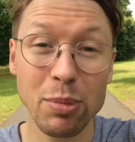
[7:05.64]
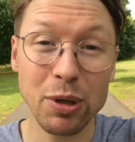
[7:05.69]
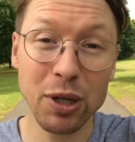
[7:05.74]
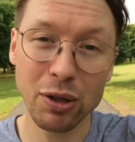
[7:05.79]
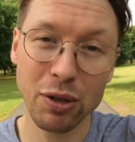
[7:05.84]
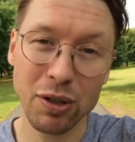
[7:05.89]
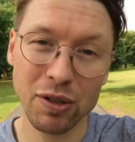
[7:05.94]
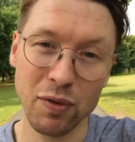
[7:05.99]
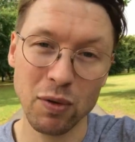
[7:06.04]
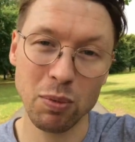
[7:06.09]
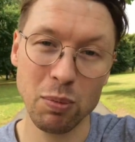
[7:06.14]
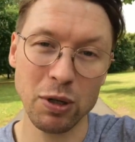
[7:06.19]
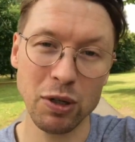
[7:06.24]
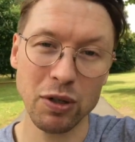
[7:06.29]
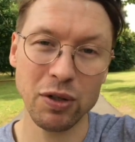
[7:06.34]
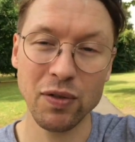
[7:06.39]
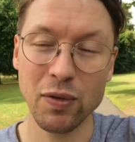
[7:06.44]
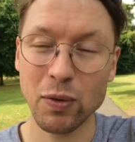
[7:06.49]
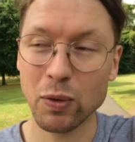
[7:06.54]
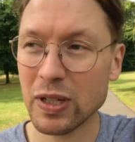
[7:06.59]
Beautiful,
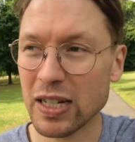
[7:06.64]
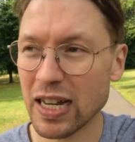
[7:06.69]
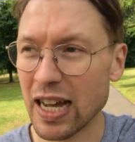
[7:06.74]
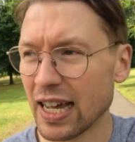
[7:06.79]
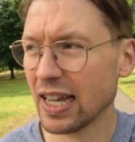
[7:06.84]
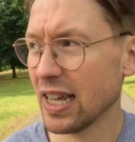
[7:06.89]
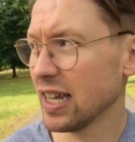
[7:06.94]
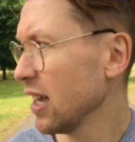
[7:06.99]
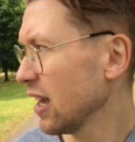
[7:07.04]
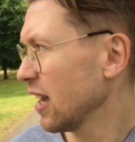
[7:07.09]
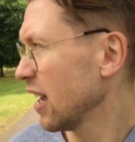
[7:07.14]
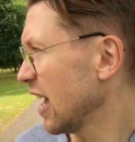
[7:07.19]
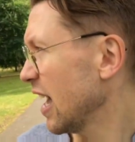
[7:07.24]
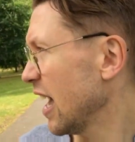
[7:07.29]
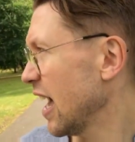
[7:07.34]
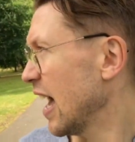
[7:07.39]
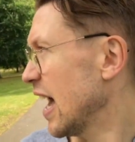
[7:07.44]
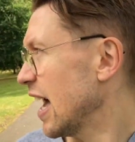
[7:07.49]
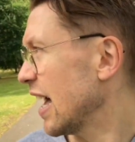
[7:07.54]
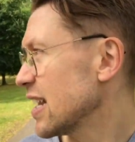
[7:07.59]
beautiful day,
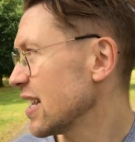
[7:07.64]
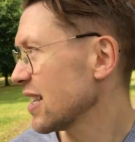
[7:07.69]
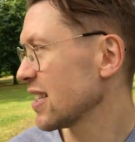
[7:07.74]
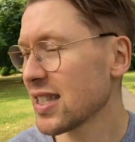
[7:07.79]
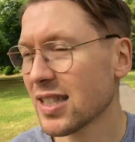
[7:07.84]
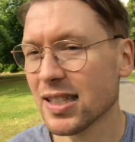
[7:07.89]
and it's